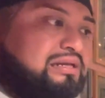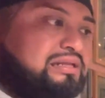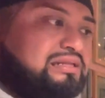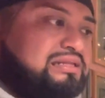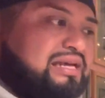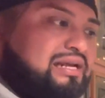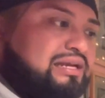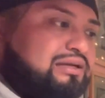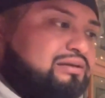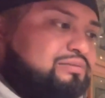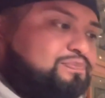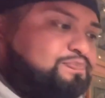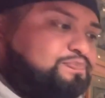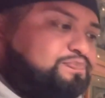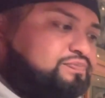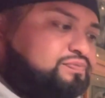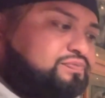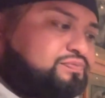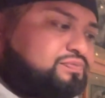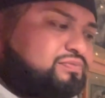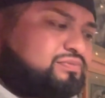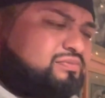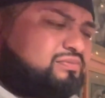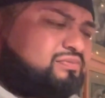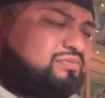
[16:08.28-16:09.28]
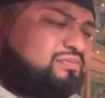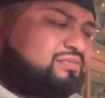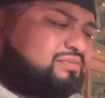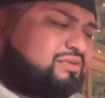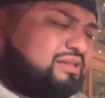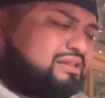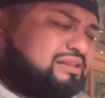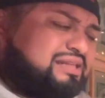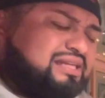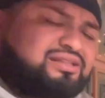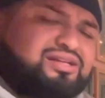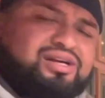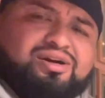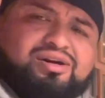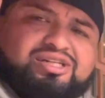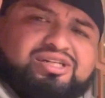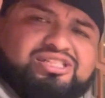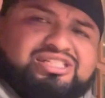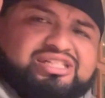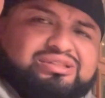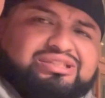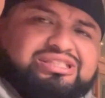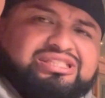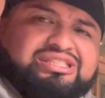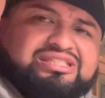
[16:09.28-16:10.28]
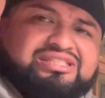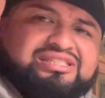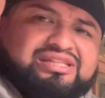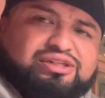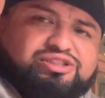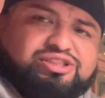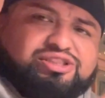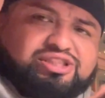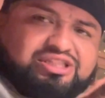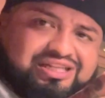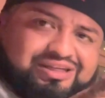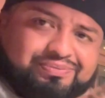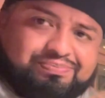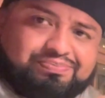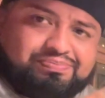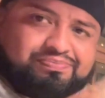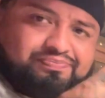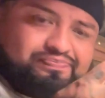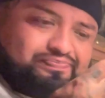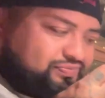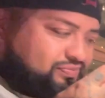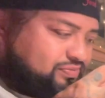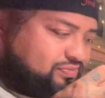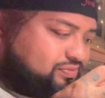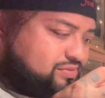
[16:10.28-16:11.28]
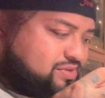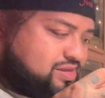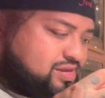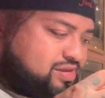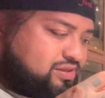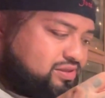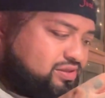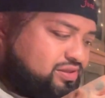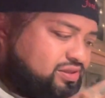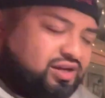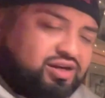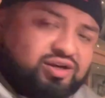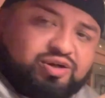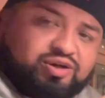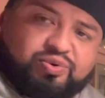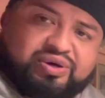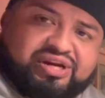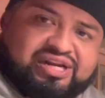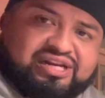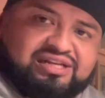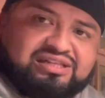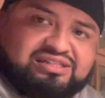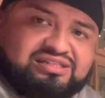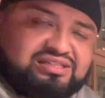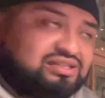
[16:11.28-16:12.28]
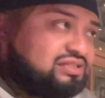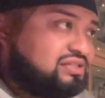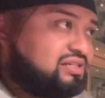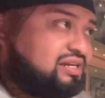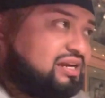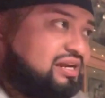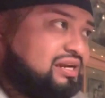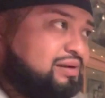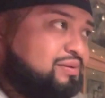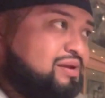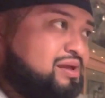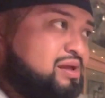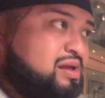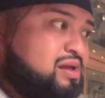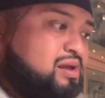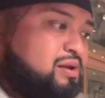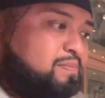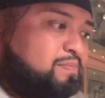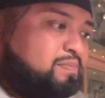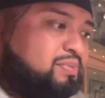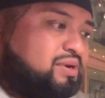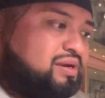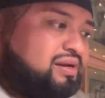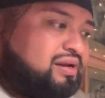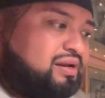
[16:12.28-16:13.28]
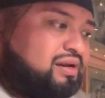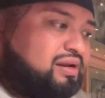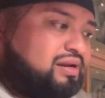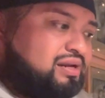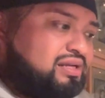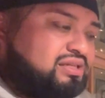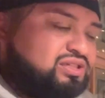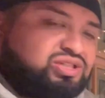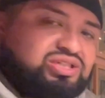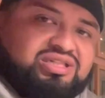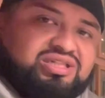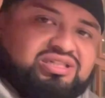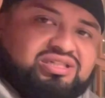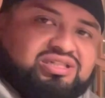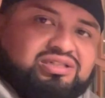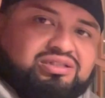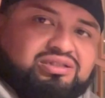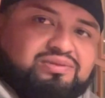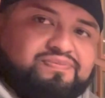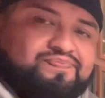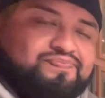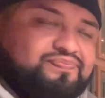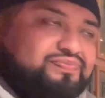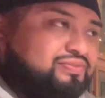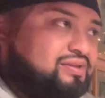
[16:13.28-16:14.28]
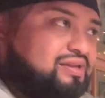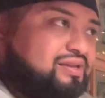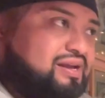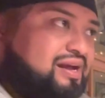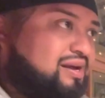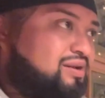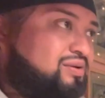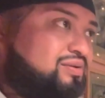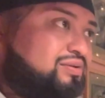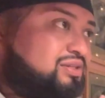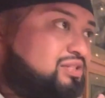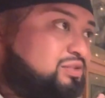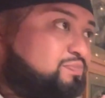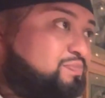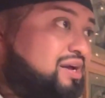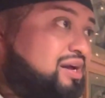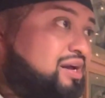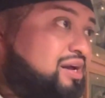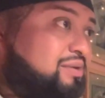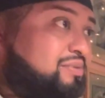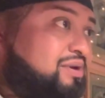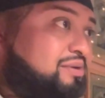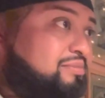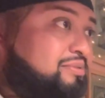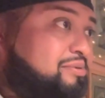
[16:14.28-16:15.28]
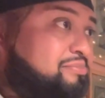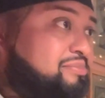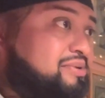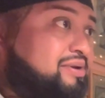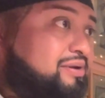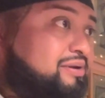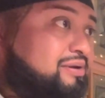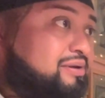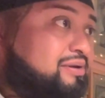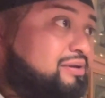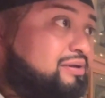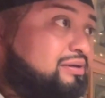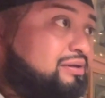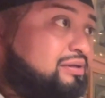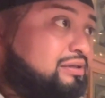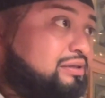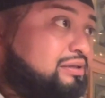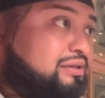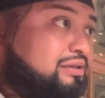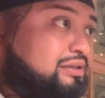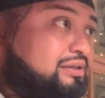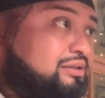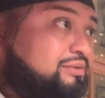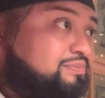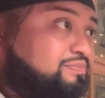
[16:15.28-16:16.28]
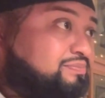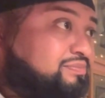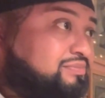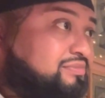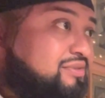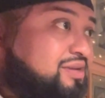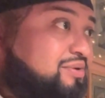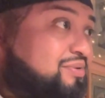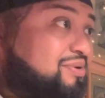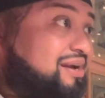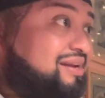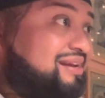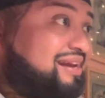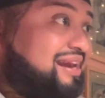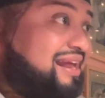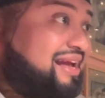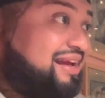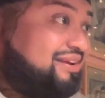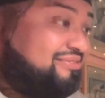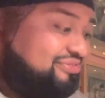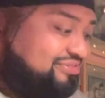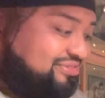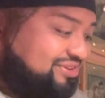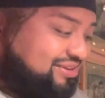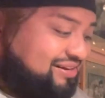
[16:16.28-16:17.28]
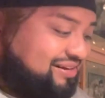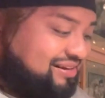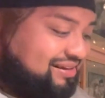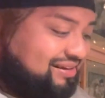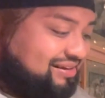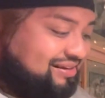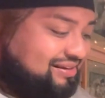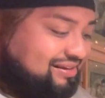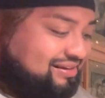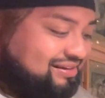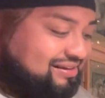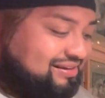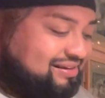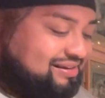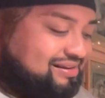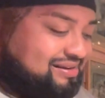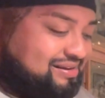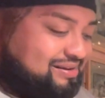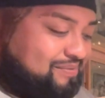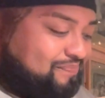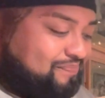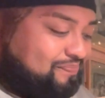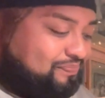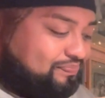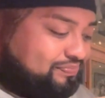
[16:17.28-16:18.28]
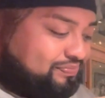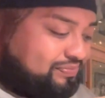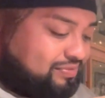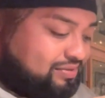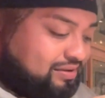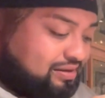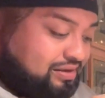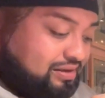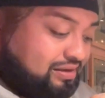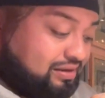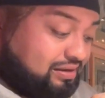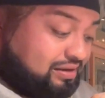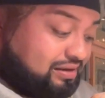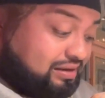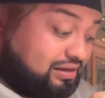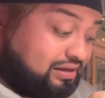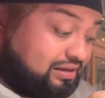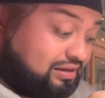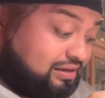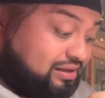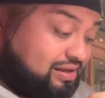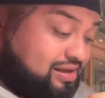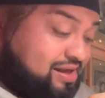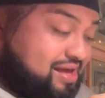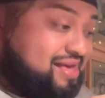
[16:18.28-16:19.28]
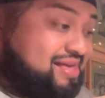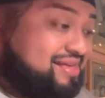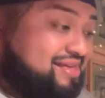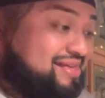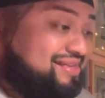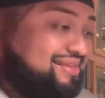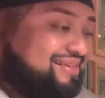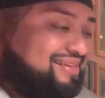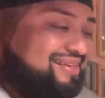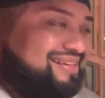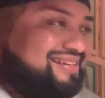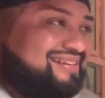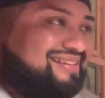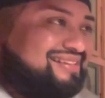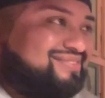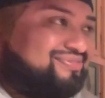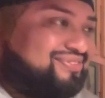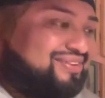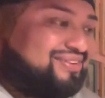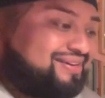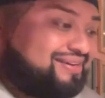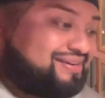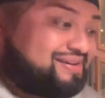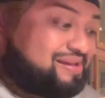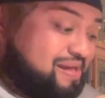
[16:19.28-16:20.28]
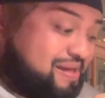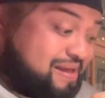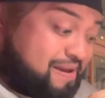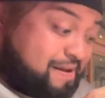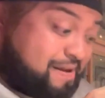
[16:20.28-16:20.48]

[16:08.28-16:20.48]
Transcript: that the hard shell is just there to keep the ingredients inside, but it's just, I don't know, it's bomb, huh, mama? Yes. Why are you laughing? It's funny. It's good. I mean, it's funny.